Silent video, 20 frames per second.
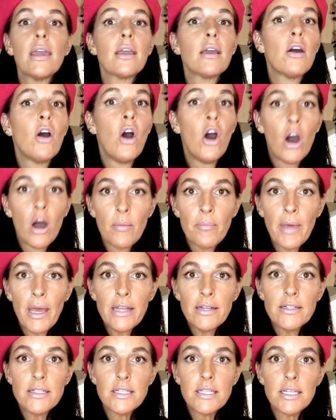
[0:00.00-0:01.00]

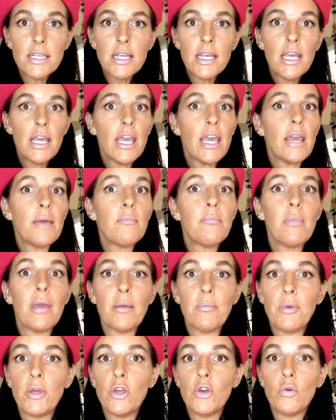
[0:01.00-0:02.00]
Comment
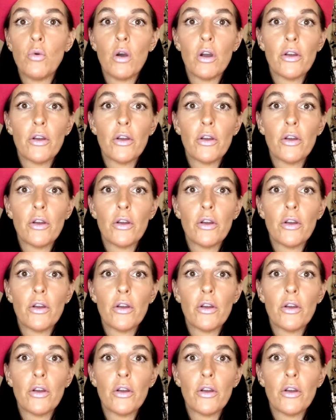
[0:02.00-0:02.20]
maybe you